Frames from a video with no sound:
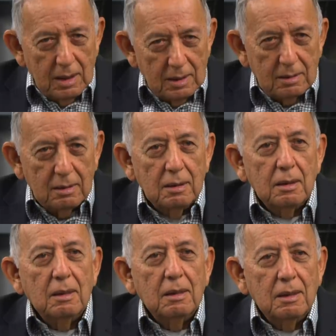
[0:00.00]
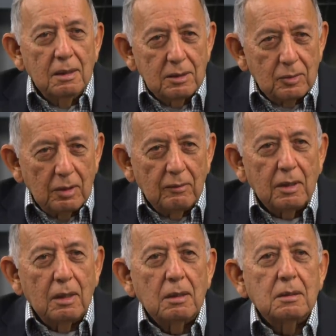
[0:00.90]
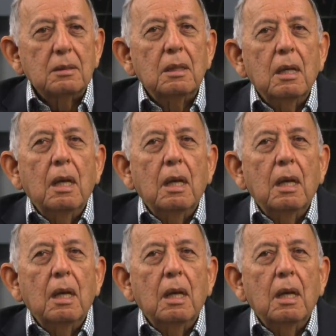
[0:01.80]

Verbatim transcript: Yes, story of the guards.